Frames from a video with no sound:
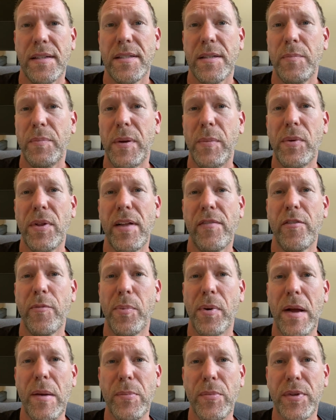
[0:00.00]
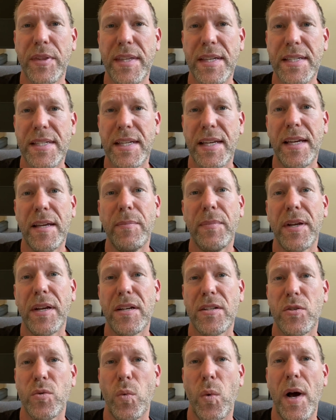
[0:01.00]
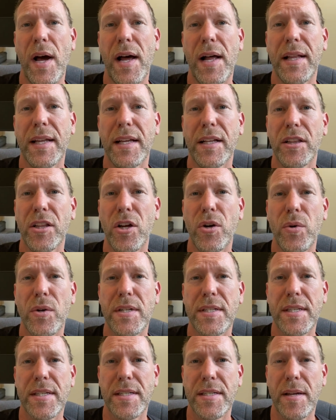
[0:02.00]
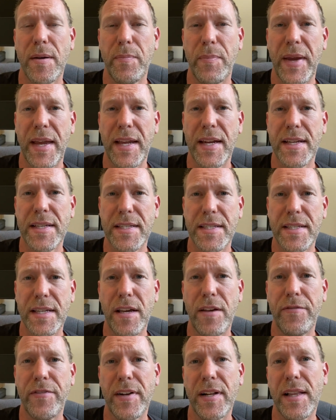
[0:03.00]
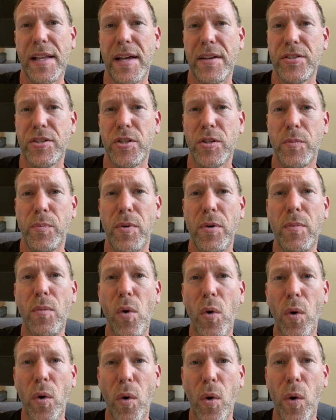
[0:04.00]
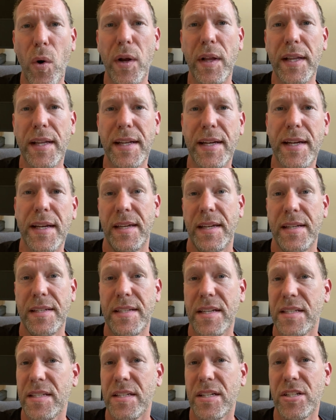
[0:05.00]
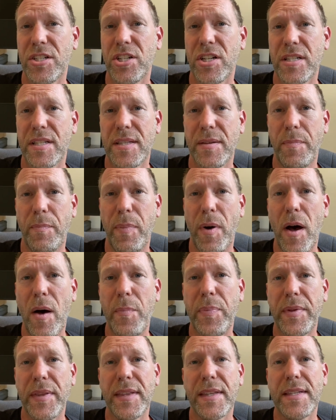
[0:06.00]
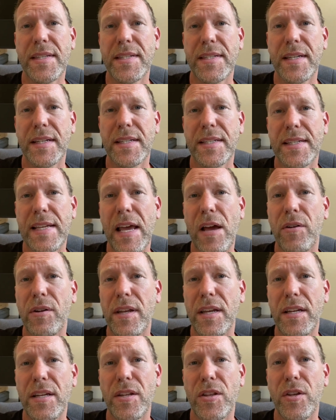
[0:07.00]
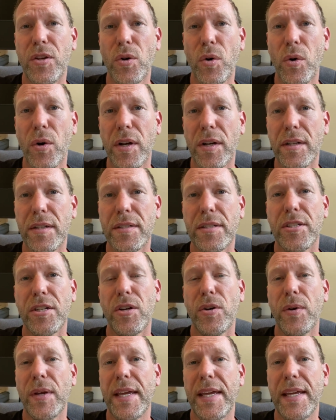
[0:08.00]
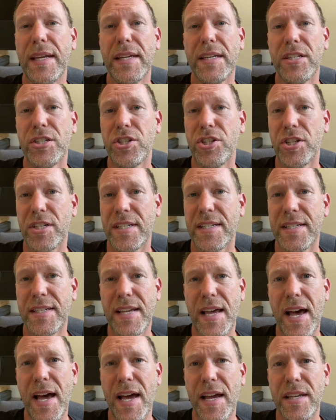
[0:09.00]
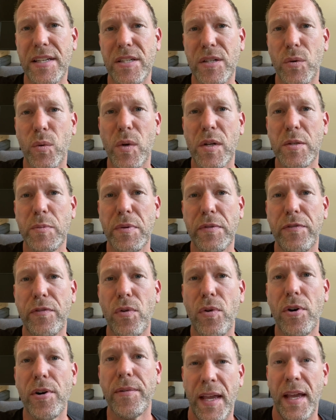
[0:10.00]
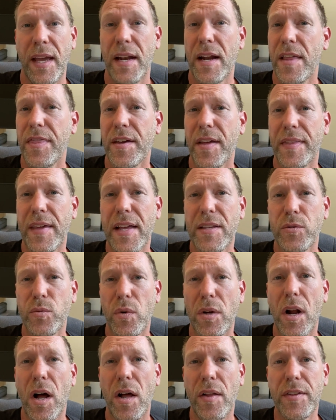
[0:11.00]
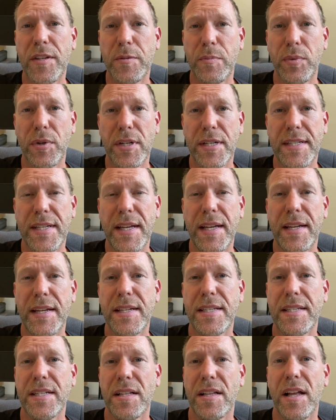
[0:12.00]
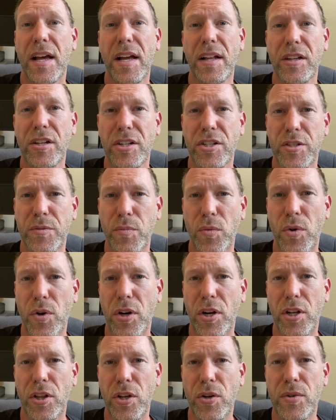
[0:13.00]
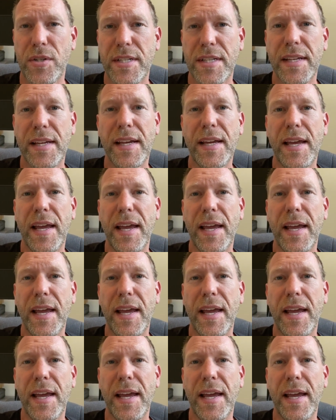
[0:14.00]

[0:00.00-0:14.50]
some people have a problem with this kit because while it lowers the sump pan itself and allows you to put more oil in it, it doesn't adjust the pump that sticks down into the oil, so it is just as high as it was before. And I thought that's what all this book did until I looked more closely,